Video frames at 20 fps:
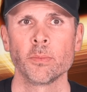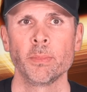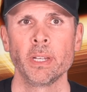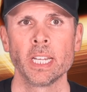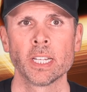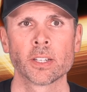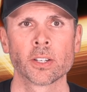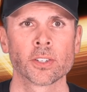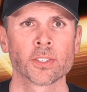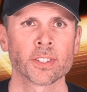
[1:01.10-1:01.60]

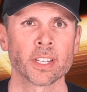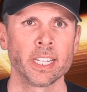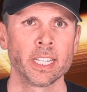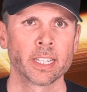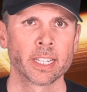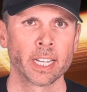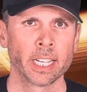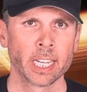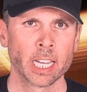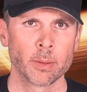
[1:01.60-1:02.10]
meters in
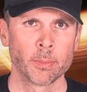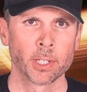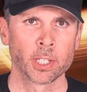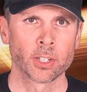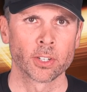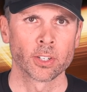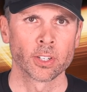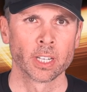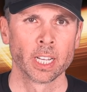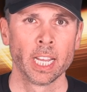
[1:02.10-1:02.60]

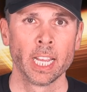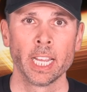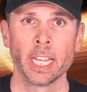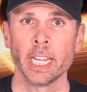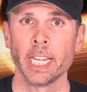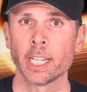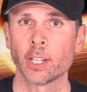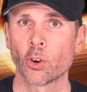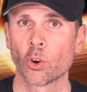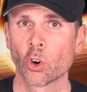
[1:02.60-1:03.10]
diameter.
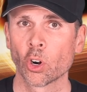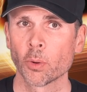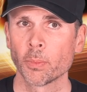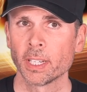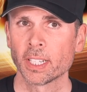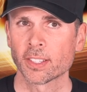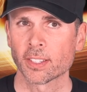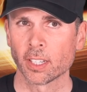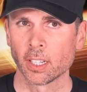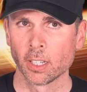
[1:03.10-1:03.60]
It
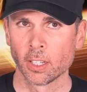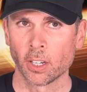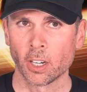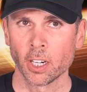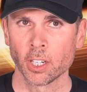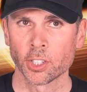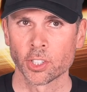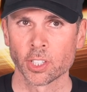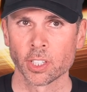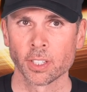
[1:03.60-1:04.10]
orbits a
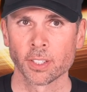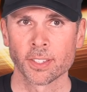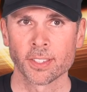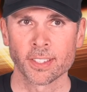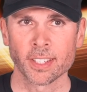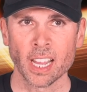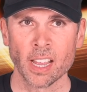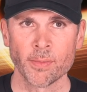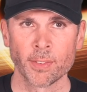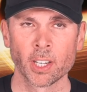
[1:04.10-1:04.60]
larger
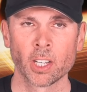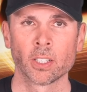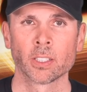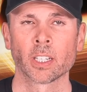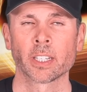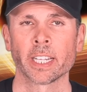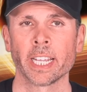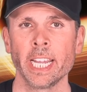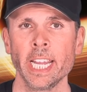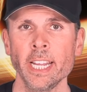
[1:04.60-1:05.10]

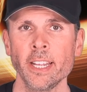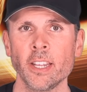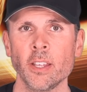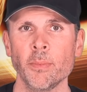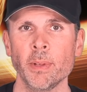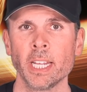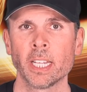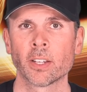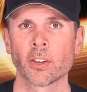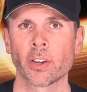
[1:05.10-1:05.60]
780
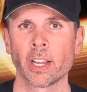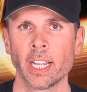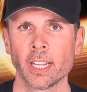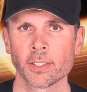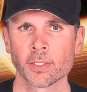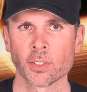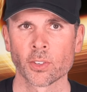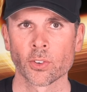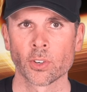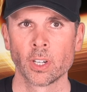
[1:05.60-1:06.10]
meter
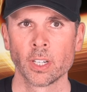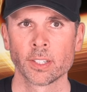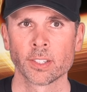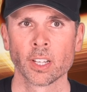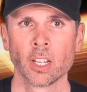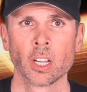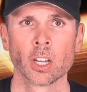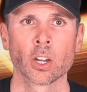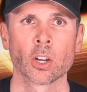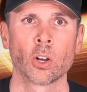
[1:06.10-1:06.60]
asteroid
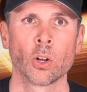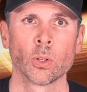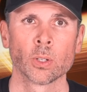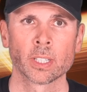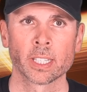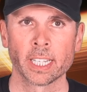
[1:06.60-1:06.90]
called